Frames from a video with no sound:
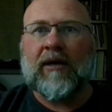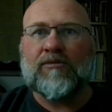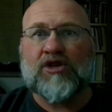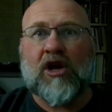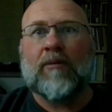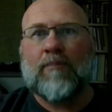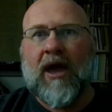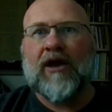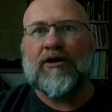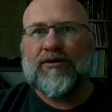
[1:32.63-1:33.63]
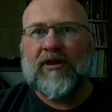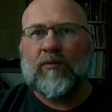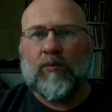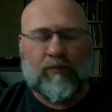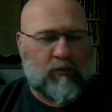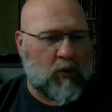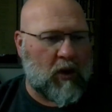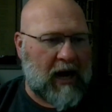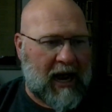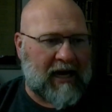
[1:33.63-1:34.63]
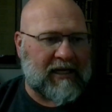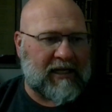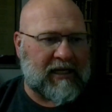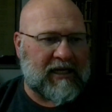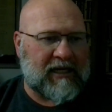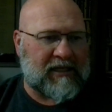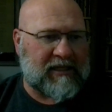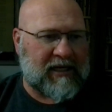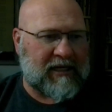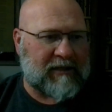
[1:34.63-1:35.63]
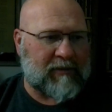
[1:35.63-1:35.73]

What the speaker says: Shot better than what I did at the time.